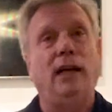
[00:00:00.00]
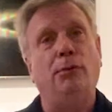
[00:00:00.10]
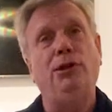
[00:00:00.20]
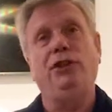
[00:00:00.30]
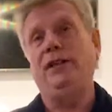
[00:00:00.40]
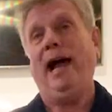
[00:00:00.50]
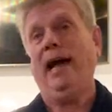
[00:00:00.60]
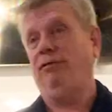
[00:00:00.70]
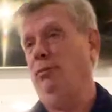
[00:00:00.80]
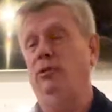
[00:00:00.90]
And when you
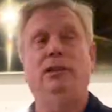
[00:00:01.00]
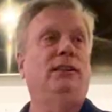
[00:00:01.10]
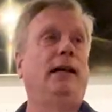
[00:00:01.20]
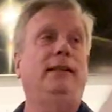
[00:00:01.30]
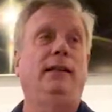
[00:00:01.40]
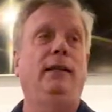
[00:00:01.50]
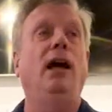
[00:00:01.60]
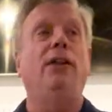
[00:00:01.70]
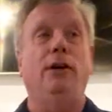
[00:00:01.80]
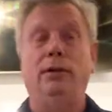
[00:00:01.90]
tack from one side to the
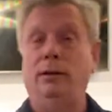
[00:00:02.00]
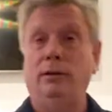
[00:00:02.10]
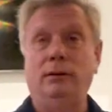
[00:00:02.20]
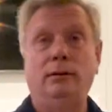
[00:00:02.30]
other,